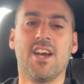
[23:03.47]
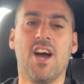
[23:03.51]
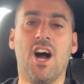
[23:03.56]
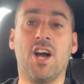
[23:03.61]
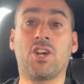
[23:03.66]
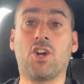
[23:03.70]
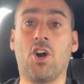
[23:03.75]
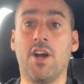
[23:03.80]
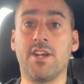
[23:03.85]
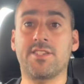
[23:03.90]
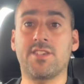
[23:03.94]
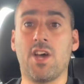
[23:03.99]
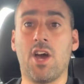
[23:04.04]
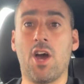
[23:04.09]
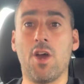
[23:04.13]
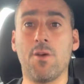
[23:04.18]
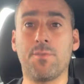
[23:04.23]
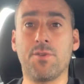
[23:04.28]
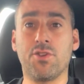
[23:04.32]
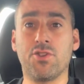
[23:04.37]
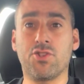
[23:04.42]
guys,
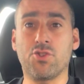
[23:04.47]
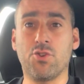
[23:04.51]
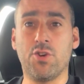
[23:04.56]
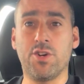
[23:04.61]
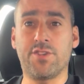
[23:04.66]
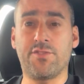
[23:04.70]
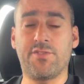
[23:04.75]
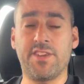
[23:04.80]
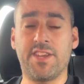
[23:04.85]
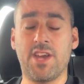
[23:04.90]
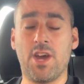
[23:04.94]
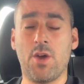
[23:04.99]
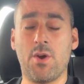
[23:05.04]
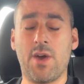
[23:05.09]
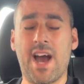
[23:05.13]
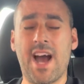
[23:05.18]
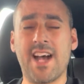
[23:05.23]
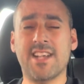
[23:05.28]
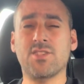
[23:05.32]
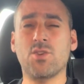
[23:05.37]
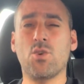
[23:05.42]
hope you enjoyed the video.
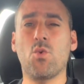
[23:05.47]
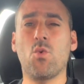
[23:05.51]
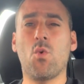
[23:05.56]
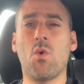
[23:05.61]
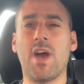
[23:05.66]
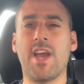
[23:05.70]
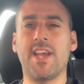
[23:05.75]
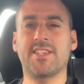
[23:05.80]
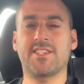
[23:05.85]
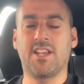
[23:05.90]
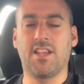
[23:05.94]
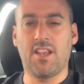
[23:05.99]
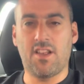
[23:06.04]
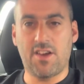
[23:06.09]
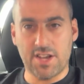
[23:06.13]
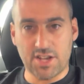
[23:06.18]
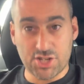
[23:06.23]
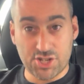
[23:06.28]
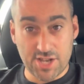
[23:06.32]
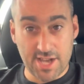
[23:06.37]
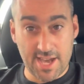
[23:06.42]
As always,
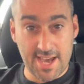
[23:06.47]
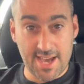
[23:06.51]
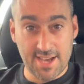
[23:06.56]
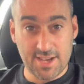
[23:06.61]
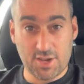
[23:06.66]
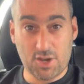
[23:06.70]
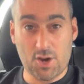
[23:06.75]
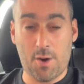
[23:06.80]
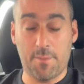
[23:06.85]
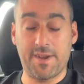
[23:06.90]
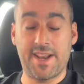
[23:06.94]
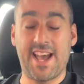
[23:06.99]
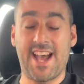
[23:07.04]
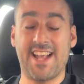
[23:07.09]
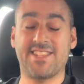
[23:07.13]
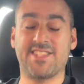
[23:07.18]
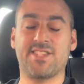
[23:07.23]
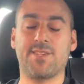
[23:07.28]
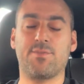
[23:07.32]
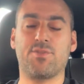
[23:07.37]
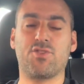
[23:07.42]
like, share, comment
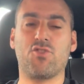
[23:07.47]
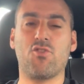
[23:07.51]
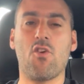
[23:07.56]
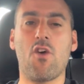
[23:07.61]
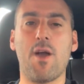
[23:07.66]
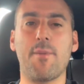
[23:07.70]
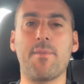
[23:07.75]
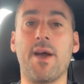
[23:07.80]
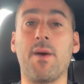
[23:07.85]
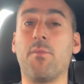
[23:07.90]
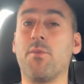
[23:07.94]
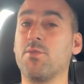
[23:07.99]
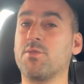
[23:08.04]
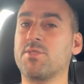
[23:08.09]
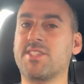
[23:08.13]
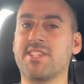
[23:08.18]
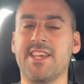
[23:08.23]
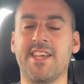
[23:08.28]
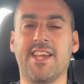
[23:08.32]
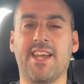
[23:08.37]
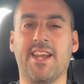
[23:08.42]
and subscribe, and we'll
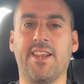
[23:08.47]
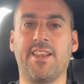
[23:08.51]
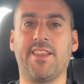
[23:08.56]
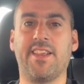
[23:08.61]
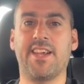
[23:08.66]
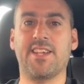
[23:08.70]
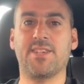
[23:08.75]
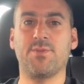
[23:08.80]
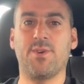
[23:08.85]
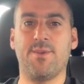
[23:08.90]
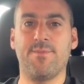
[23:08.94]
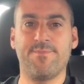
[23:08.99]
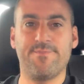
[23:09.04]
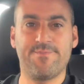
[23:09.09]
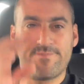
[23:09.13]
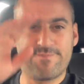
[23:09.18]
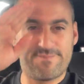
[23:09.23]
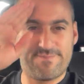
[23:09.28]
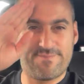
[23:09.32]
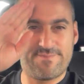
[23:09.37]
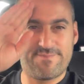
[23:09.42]
see you again on the next one.
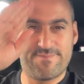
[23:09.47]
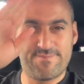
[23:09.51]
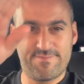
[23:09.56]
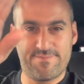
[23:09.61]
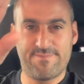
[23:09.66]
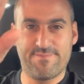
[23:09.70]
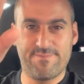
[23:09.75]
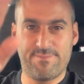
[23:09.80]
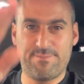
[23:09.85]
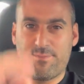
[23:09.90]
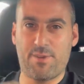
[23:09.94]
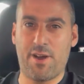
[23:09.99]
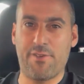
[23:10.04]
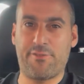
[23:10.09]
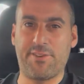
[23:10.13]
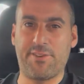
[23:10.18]
Bye for